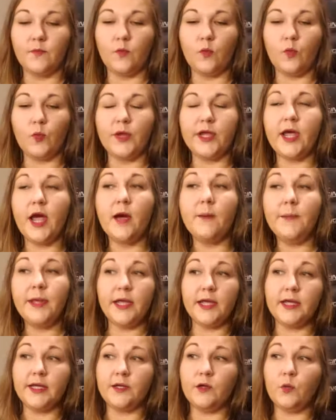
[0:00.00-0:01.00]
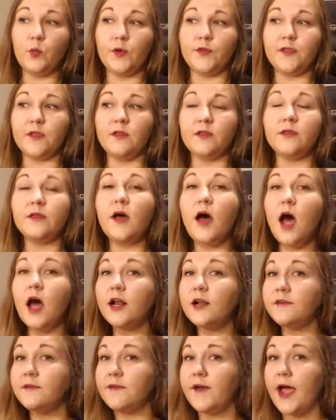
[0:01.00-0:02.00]
We come in with a lot
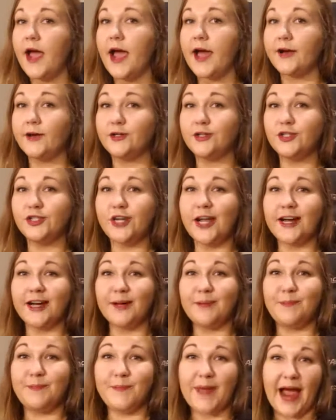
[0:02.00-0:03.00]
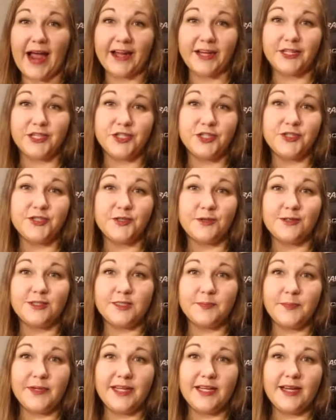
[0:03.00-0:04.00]
of energetic baggage, so to
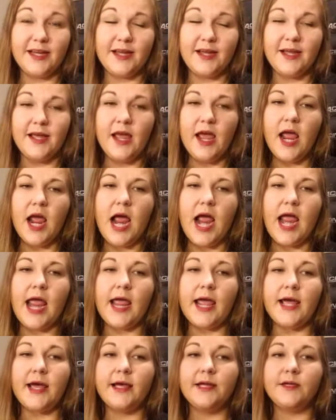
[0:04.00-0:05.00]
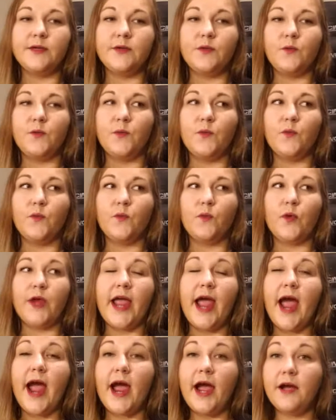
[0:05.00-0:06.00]
speak, and we
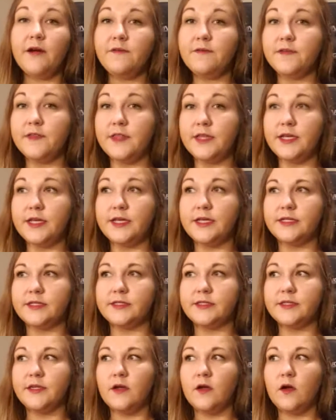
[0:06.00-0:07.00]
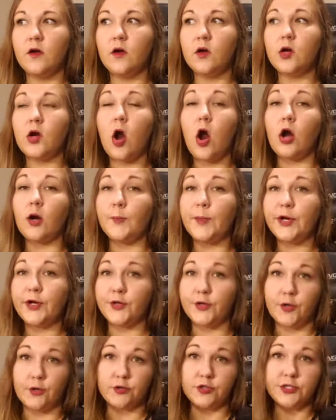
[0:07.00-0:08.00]
have these karmic
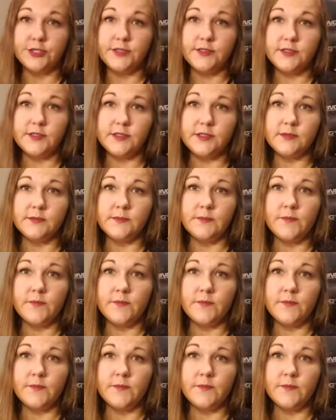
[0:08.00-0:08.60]
notions